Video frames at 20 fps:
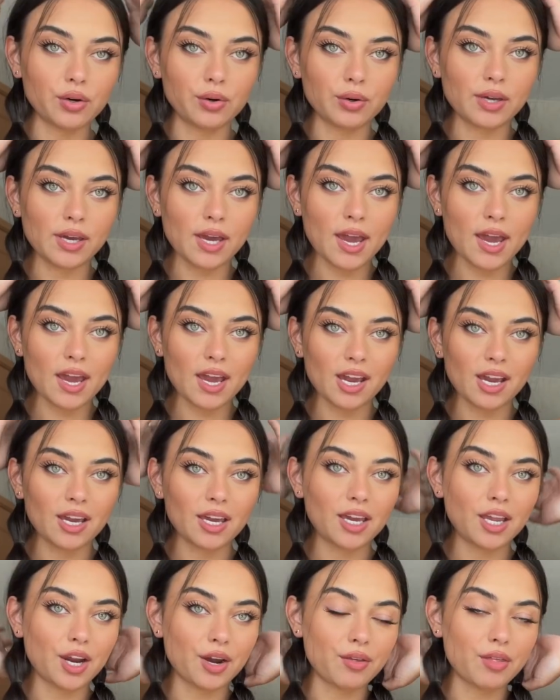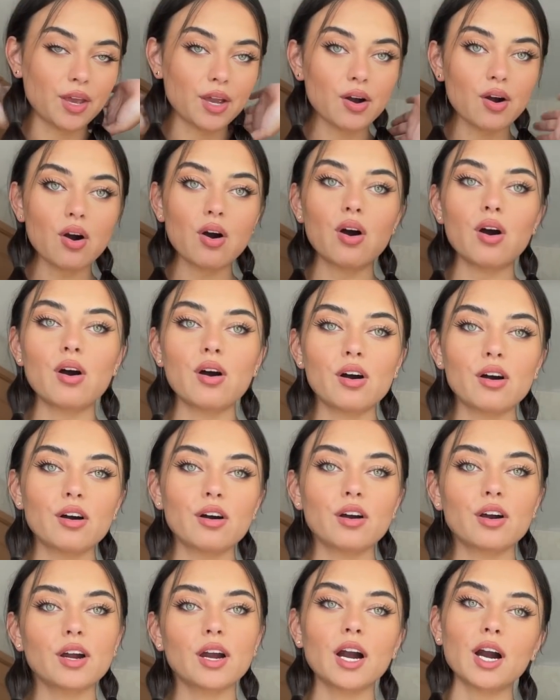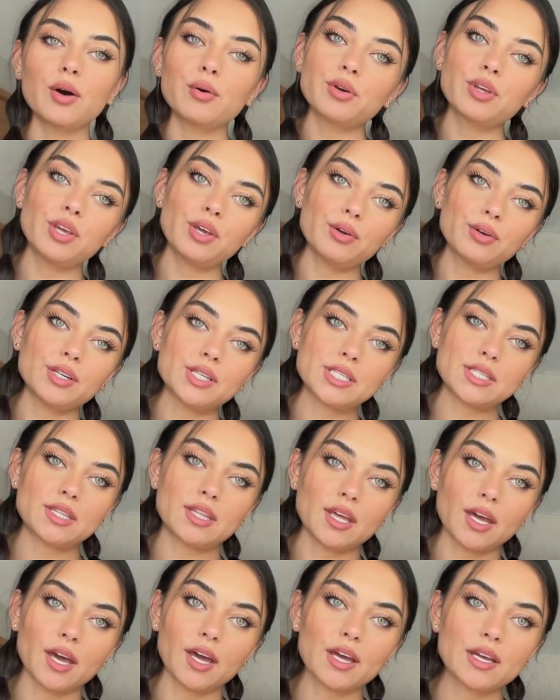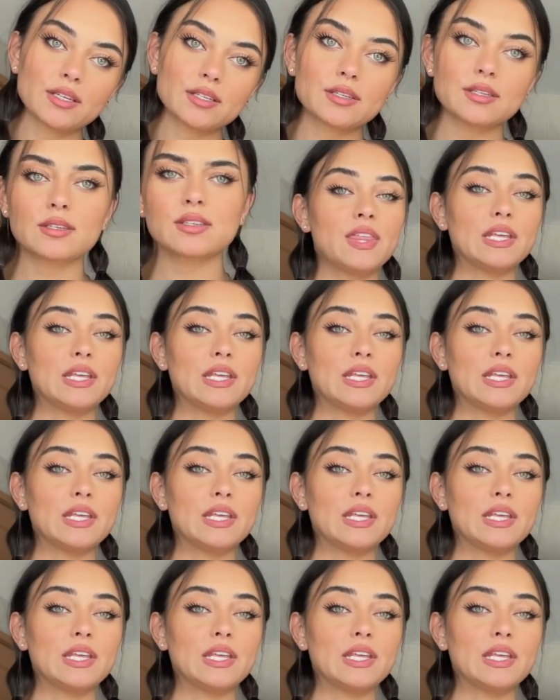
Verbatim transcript: Okay, here they are. How cute is this?